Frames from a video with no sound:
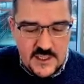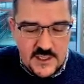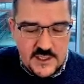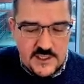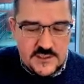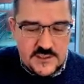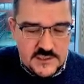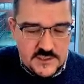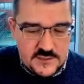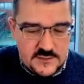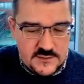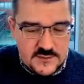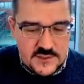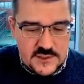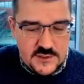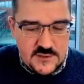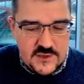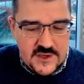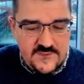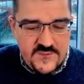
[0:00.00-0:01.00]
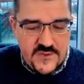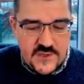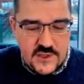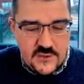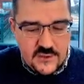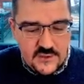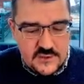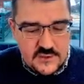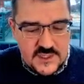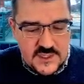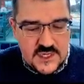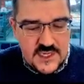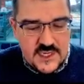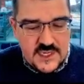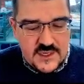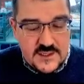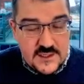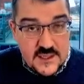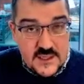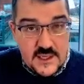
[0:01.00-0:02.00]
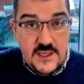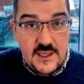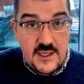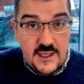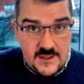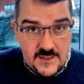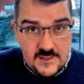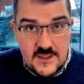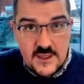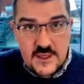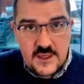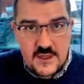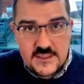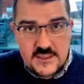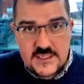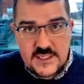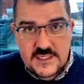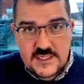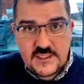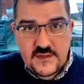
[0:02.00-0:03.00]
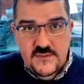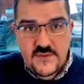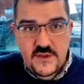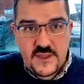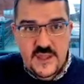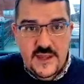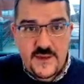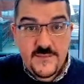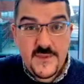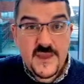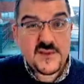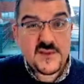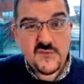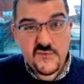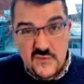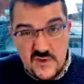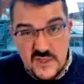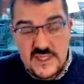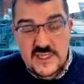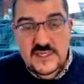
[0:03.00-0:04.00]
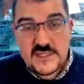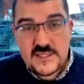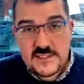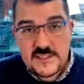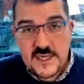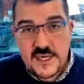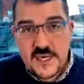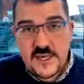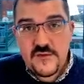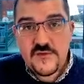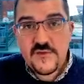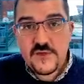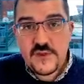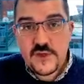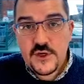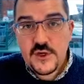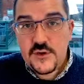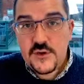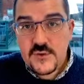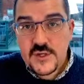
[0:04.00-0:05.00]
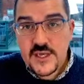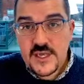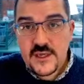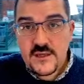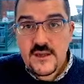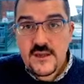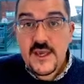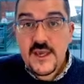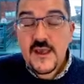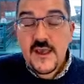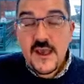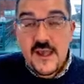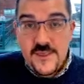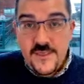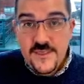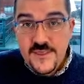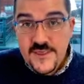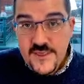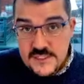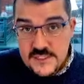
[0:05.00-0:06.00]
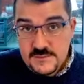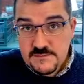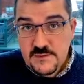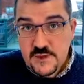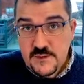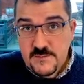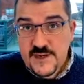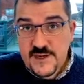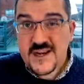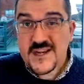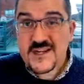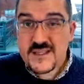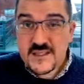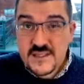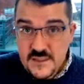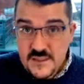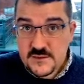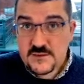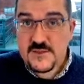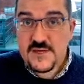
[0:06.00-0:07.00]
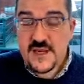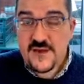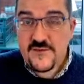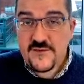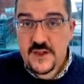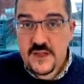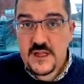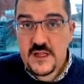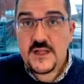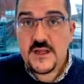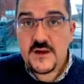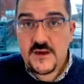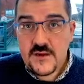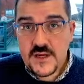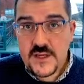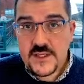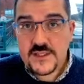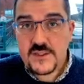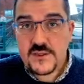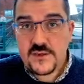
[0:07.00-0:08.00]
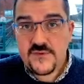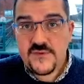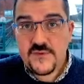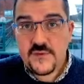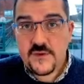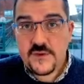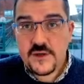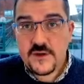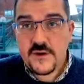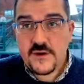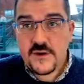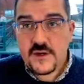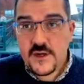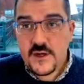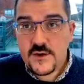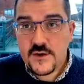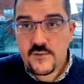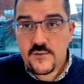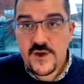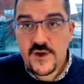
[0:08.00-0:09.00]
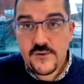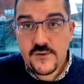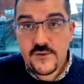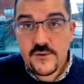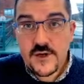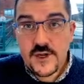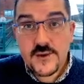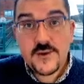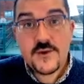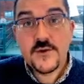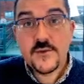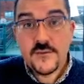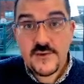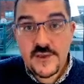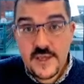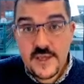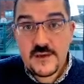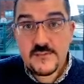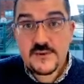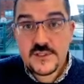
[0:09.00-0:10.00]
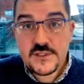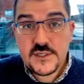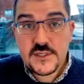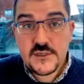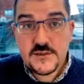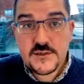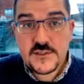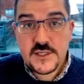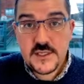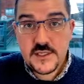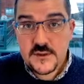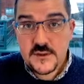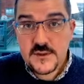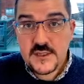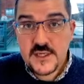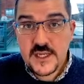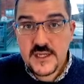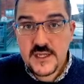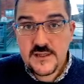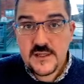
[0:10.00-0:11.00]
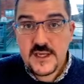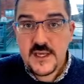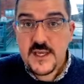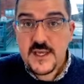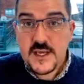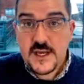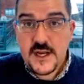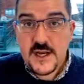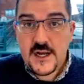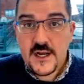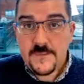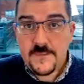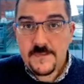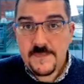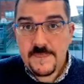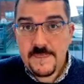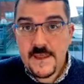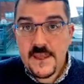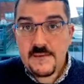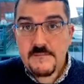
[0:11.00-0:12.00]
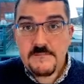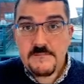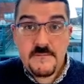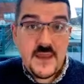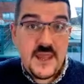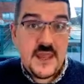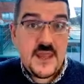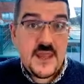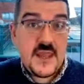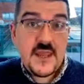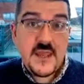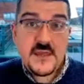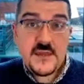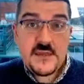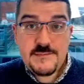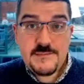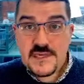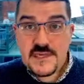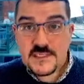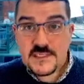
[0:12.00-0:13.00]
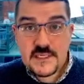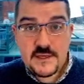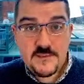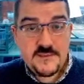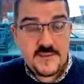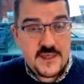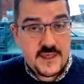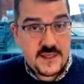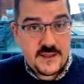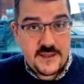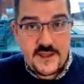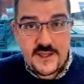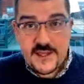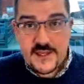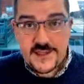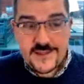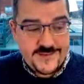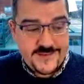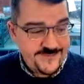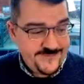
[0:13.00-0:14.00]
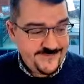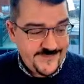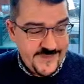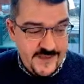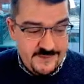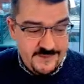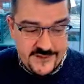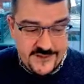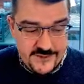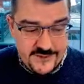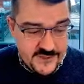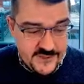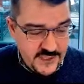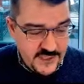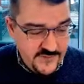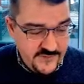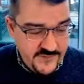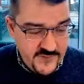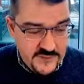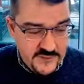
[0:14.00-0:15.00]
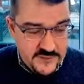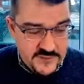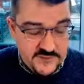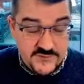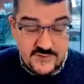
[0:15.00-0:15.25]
students who have the old kit in the context of a lab that's really designed for the new kit. At this moment, I don't have a clear answer for you on whether or not you'll be able to use the old kit. It may be something like maybe you can even use it for